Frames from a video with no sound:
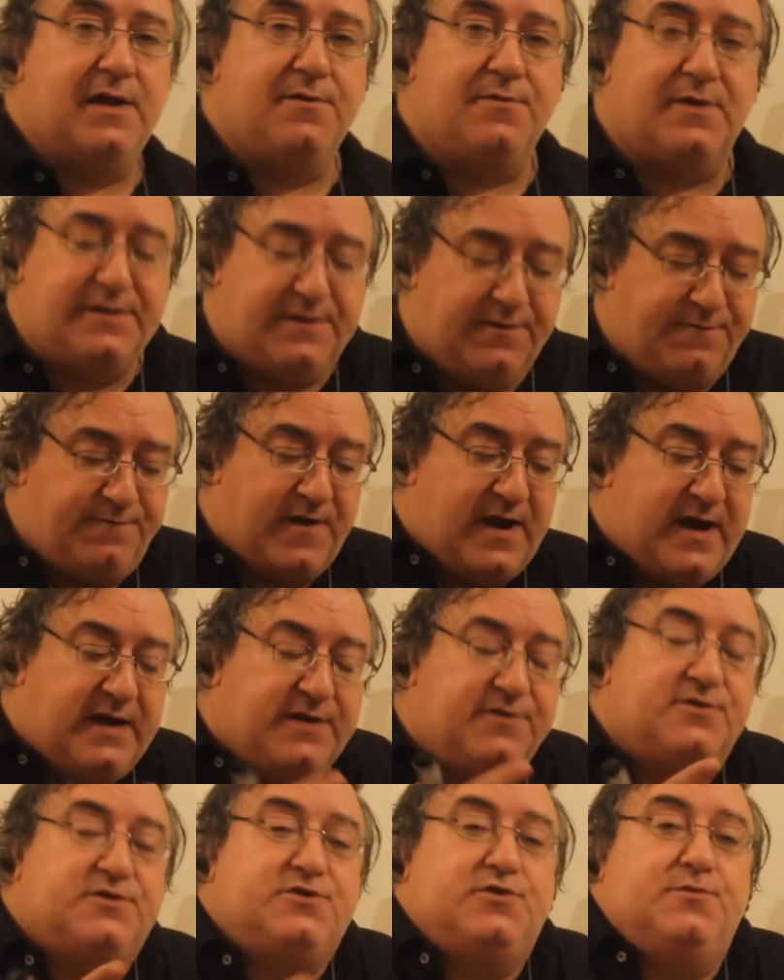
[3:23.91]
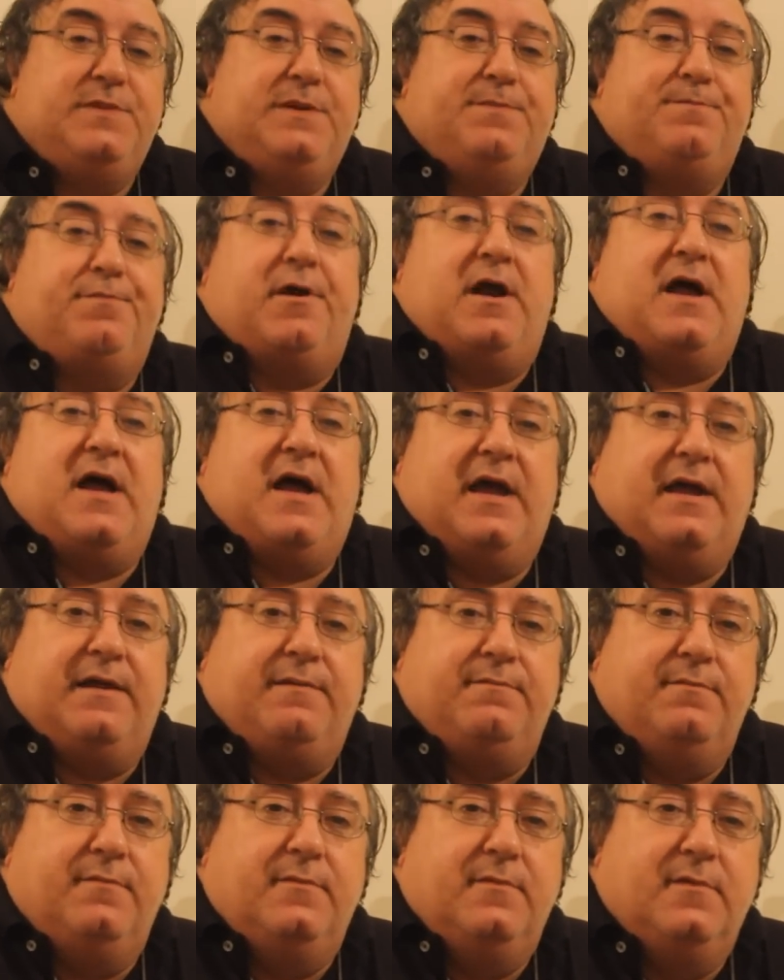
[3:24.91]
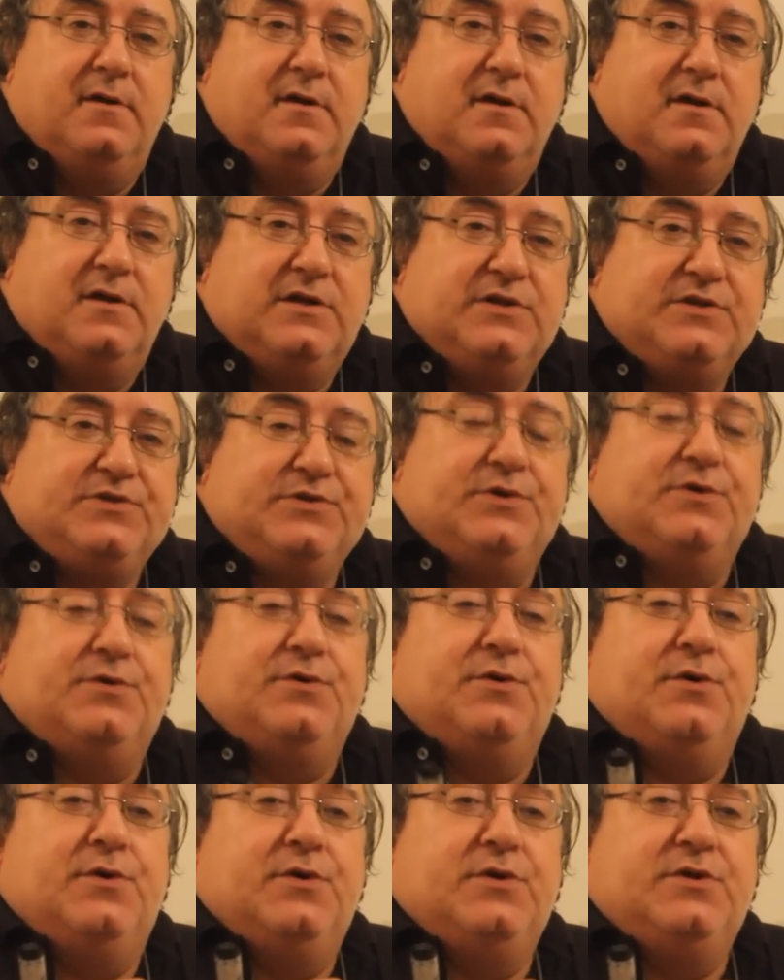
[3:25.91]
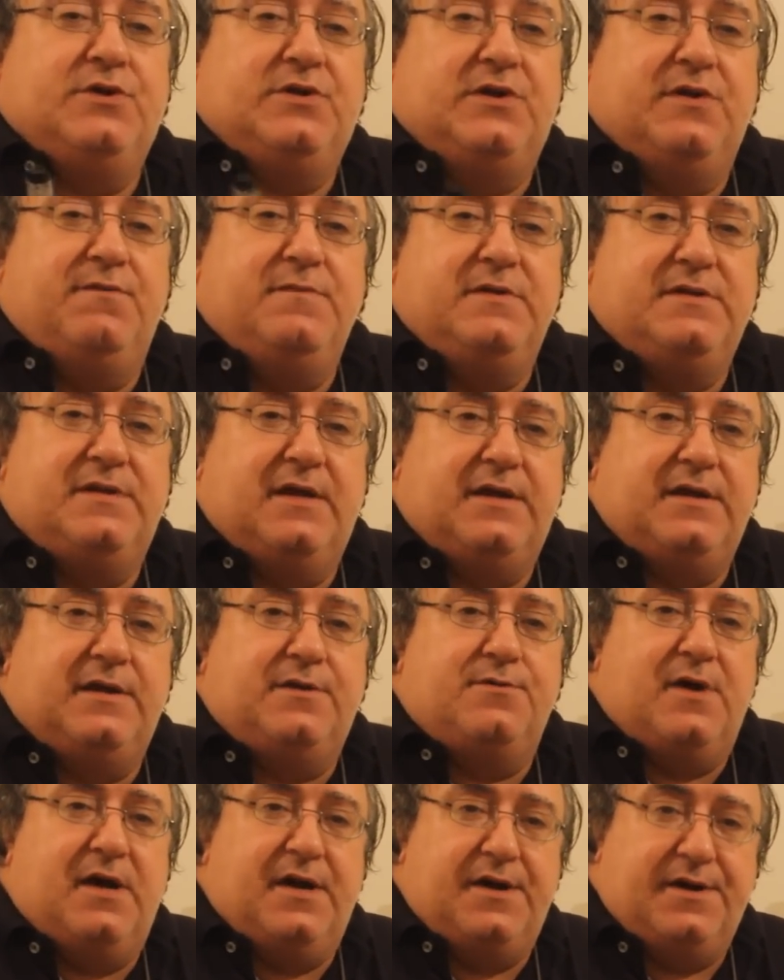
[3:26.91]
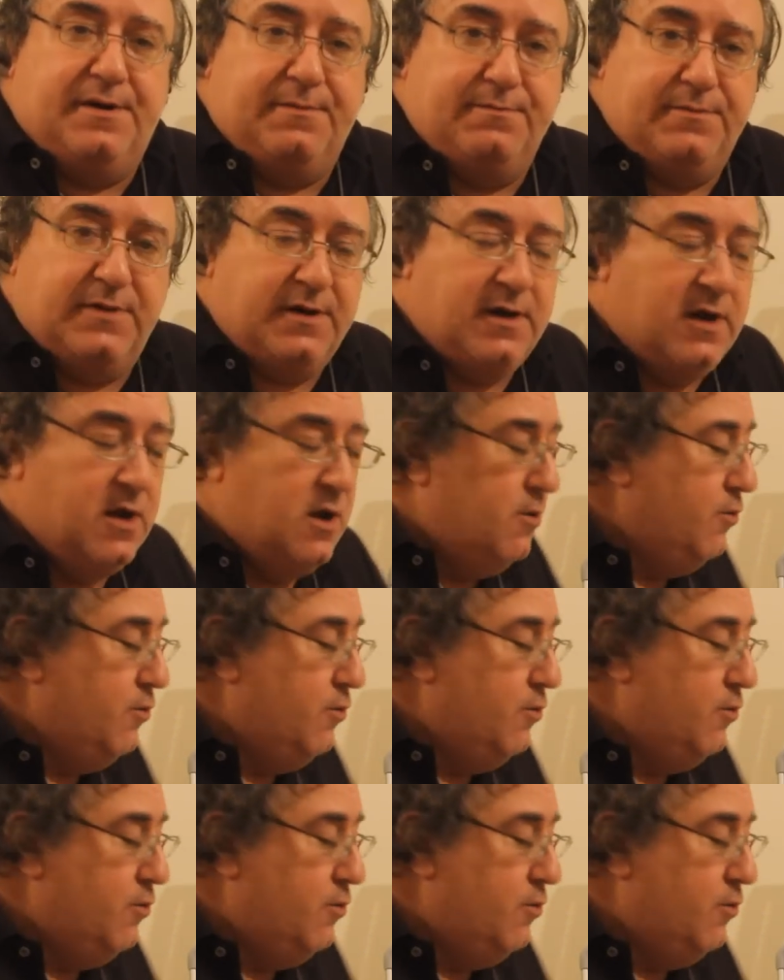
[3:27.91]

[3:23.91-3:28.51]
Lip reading: I want the factors to be prime, so they give me the required number.